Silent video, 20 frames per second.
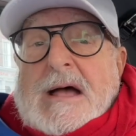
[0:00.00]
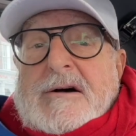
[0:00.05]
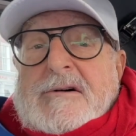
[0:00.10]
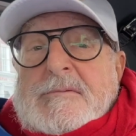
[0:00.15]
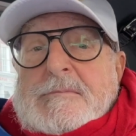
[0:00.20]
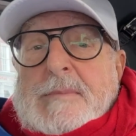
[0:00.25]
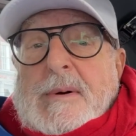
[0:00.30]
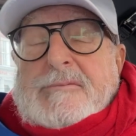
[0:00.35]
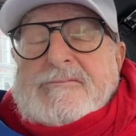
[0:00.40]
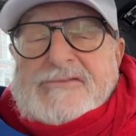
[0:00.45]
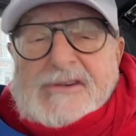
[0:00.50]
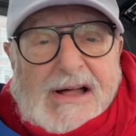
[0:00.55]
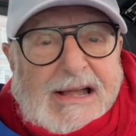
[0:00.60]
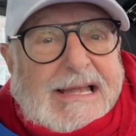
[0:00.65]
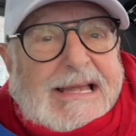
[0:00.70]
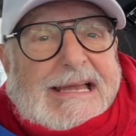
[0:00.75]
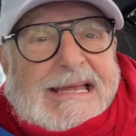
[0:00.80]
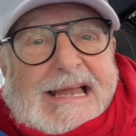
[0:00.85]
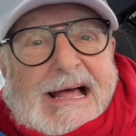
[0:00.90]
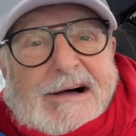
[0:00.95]
But
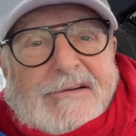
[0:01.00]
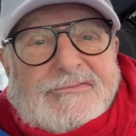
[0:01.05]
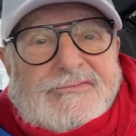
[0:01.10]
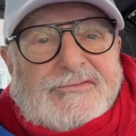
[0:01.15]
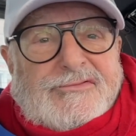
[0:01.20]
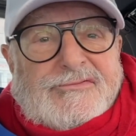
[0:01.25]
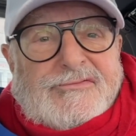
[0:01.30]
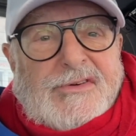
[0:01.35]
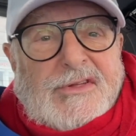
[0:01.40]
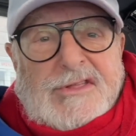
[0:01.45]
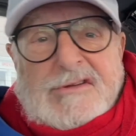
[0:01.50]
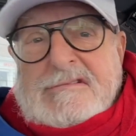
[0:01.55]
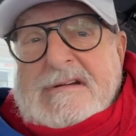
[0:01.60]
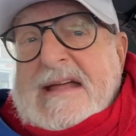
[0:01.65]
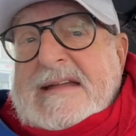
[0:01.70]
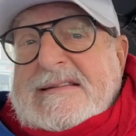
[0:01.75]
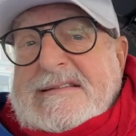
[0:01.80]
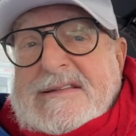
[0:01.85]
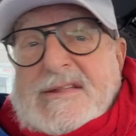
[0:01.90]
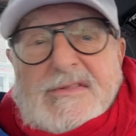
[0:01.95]
funnily enough, for the
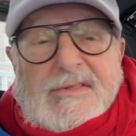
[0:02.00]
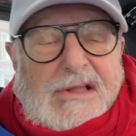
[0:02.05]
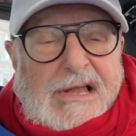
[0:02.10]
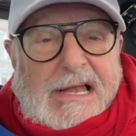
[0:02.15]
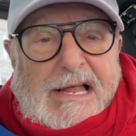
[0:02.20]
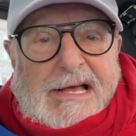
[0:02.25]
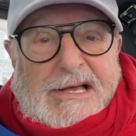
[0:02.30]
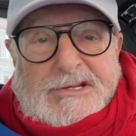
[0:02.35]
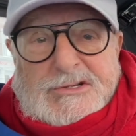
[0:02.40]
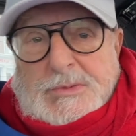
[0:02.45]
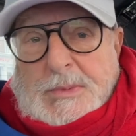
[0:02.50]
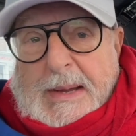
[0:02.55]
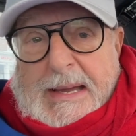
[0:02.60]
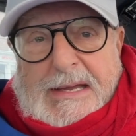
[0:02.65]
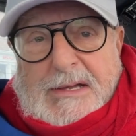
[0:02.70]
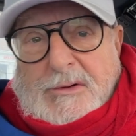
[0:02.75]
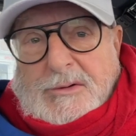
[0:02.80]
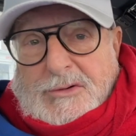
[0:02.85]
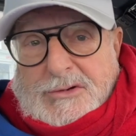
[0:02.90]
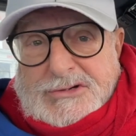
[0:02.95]
rest of the last
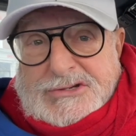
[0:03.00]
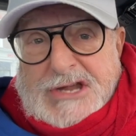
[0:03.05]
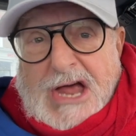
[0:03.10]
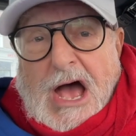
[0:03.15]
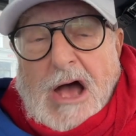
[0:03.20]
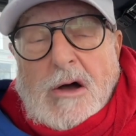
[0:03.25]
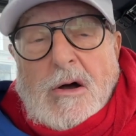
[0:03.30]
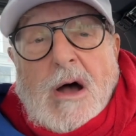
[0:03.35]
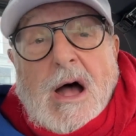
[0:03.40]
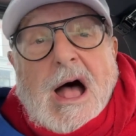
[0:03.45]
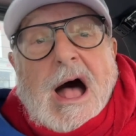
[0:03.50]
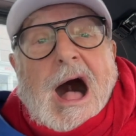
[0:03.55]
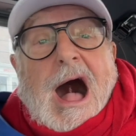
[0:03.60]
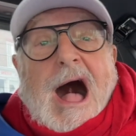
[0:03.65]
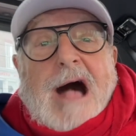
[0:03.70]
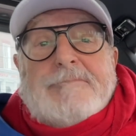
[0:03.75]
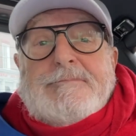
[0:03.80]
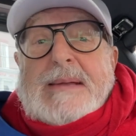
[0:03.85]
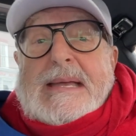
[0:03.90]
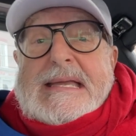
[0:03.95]
week or so,
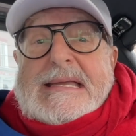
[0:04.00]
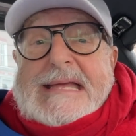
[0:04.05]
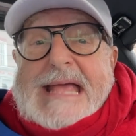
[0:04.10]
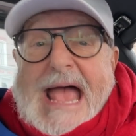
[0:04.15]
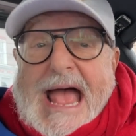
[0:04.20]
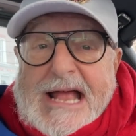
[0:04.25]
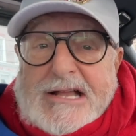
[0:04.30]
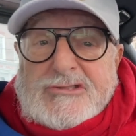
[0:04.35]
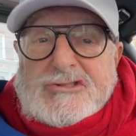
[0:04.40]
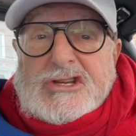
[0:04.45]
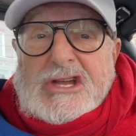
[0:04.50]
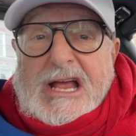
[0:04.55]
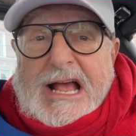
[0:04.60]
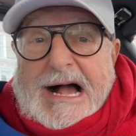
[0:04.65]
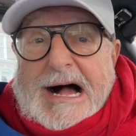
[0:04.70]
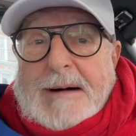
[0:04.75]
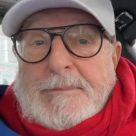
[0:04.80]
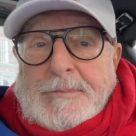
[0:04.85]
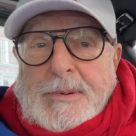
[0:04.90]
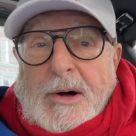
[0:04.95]
I've been catching
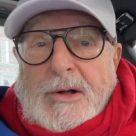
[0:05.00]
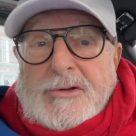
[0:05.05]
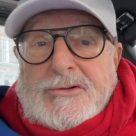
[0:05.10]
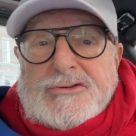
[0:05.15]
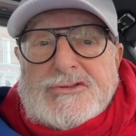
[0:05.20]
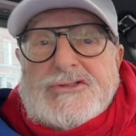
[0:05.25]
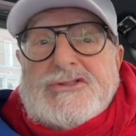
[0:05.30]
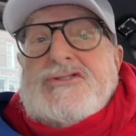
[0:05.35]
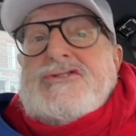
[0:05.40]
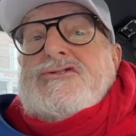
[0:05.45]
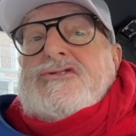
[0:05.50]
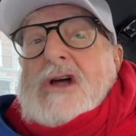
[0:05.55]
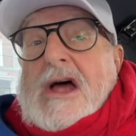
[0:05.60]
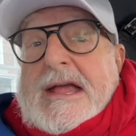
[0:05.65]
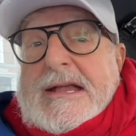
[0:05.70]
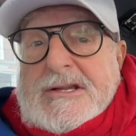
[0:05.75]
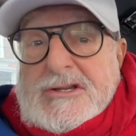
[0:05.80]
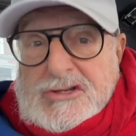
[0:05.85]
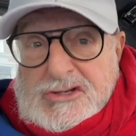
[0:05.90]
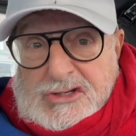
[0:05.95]
up on
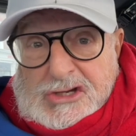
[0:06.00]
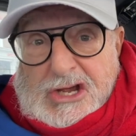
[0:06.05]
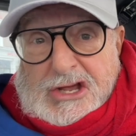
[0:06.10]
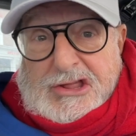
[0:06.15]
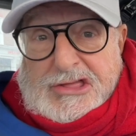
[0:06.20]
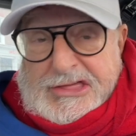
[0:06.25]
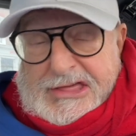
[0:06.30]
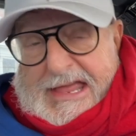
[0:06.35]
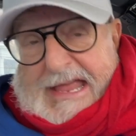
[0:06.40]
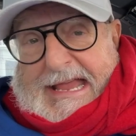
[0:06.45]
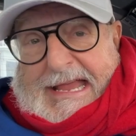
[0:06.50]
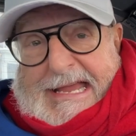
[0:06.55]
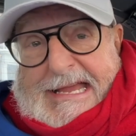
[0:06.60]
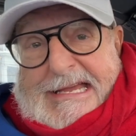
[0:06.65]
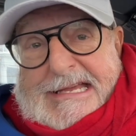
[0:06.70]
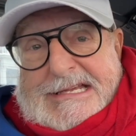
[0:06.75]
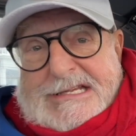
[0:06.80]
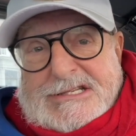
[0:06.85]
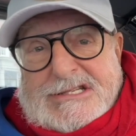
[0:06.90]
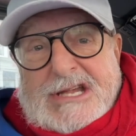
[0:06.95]
Stranger
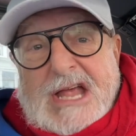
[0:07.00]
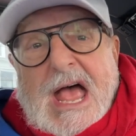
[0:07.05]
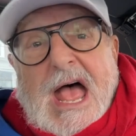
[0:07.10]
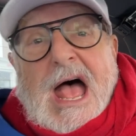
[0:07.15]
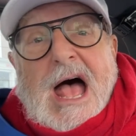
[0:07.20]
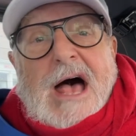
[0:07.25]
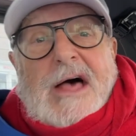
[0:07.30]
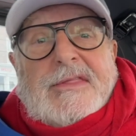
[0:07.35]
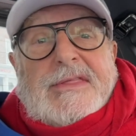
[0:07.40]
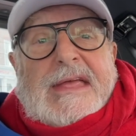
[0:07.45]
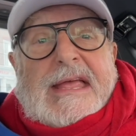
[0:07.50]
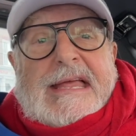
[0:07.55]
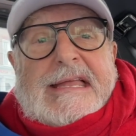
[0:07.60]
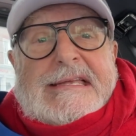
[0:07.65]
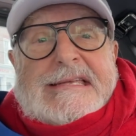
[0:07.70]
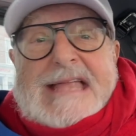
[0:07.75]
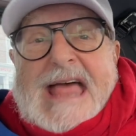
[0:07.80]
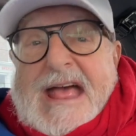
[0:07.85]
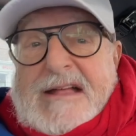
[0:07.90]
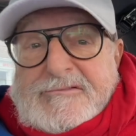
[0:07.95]
Things, the
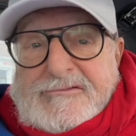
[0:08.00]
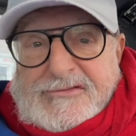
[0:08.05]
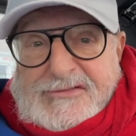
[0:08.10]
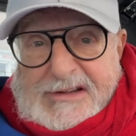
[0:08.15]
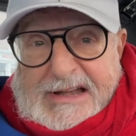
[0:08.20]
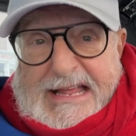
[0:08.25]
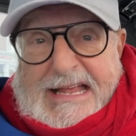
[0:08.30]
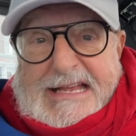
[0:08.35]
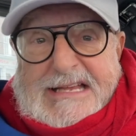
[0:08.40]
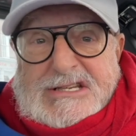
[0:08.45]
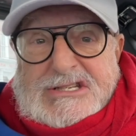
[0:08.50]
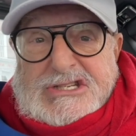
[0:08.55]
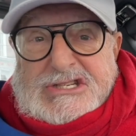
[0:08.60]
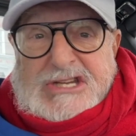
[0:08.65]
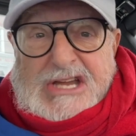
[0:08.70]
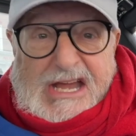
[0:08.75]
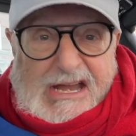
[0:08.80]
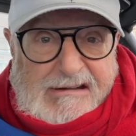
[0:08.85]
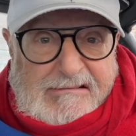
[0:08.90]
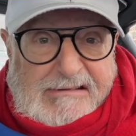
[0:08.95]
Netflix
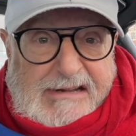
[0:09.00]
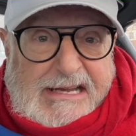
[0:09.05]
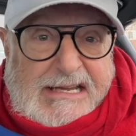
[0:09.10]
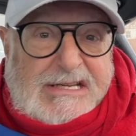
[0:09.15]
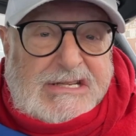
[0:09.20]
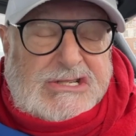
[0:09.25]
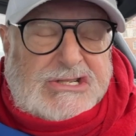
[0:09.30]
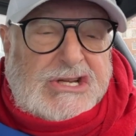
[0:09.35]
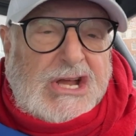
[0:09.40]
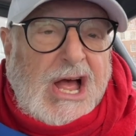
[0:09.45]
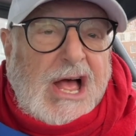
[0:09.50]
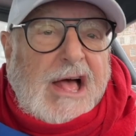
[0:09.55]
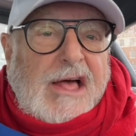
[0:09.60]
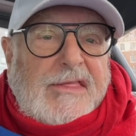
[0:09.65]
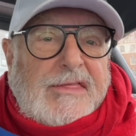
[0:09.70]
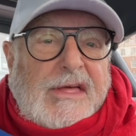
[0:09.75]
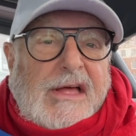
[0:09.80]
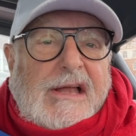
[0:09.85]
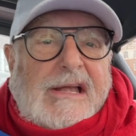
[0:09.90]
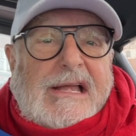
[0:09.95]
series
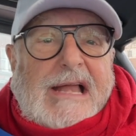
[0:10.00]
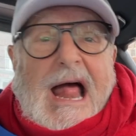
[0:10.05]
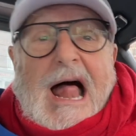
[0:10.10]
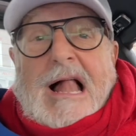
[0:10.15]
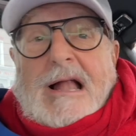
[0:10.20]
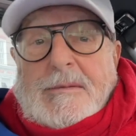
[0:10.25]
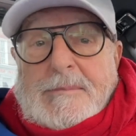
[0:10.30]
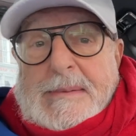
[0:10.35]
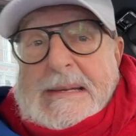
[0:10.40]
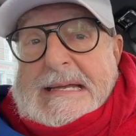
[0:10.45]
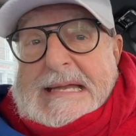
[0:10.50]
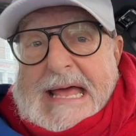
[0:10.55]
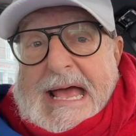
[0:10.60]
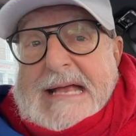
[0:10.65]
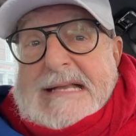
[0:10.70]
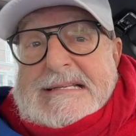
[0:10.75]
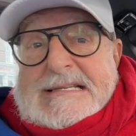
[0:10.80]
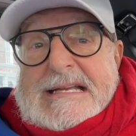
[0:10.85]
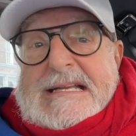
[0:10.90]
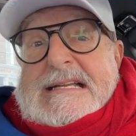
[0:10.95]
that
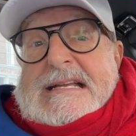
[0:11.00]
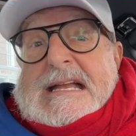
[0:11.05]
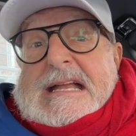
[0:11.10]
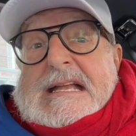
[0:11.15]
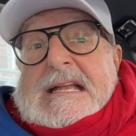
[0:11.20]
culminated in